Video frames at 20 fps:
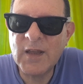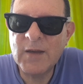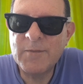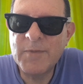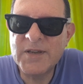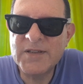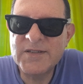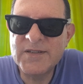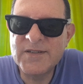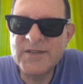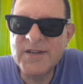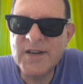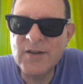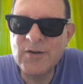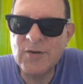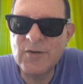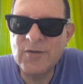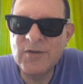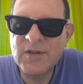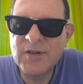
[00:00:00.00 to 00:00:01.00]
But
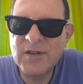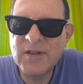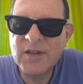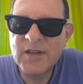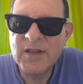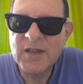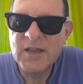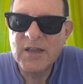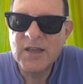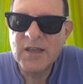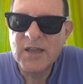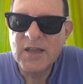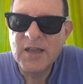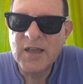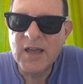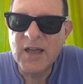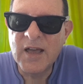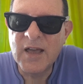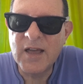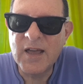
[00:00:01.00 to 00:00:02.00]
still,
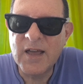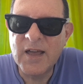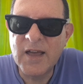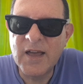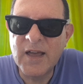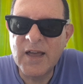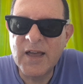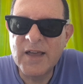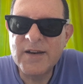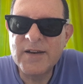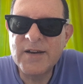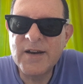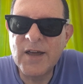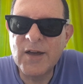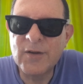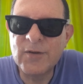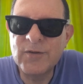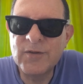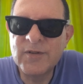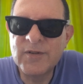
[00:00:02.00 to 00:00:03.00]
I don't
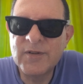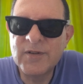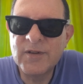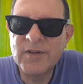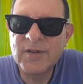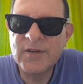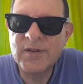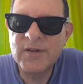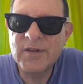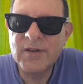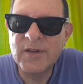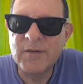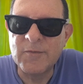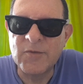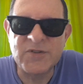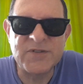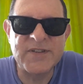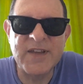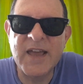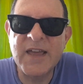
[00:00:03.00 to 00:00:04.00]
know.
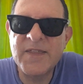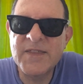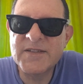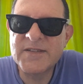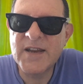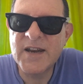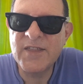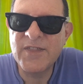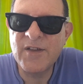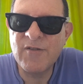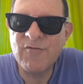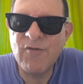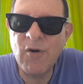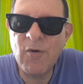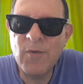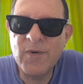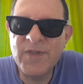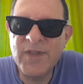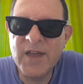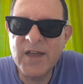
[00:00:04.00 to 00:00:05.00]
Not saying there's anything
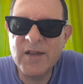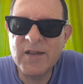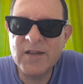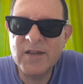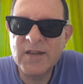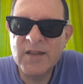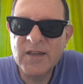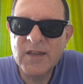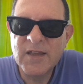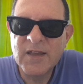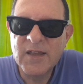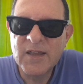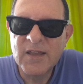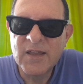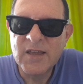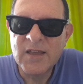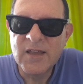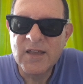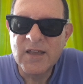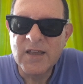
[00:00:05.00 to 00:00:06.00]
wrong with it.
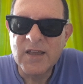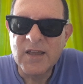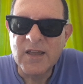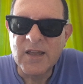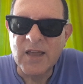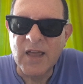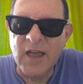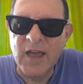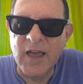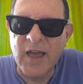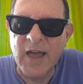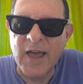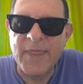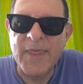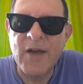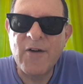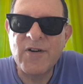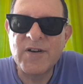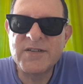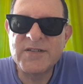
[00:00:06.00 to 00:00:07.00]
And
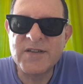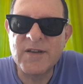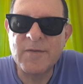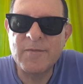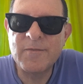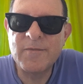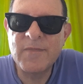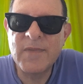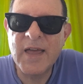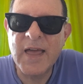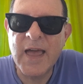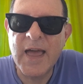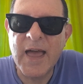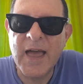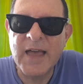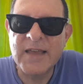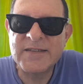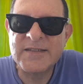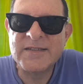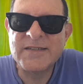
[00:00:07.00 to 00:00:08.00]
there are some
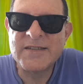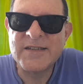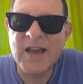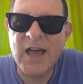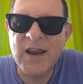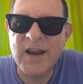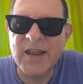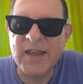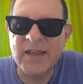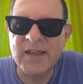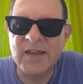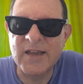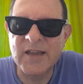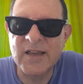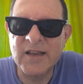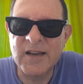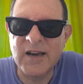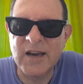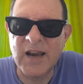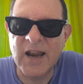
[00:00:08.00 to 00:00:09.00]
stunning
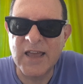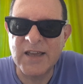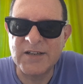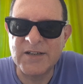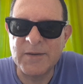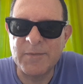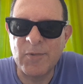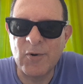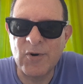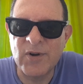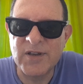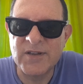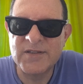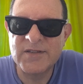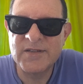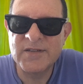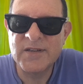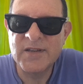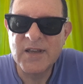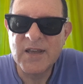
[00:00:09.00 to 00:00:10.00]

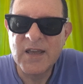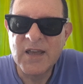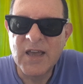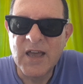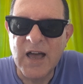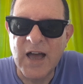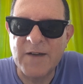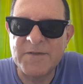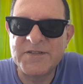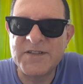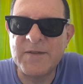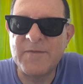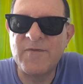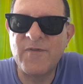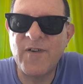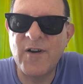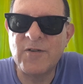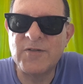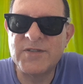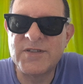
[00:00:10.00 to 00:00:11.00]
ladyboys. I've seen
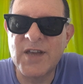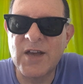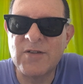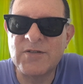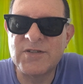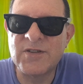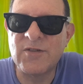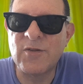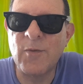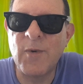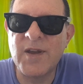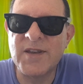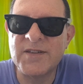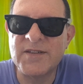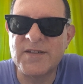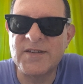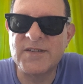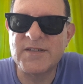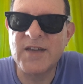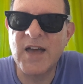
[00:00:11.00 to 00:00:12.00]
photos of the
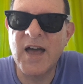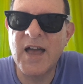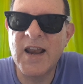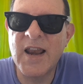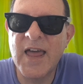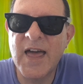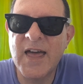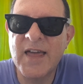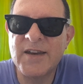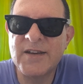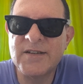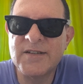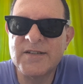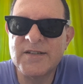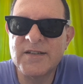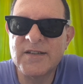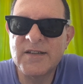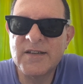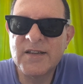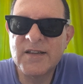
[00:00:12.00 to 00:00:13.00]
ones in Thailand.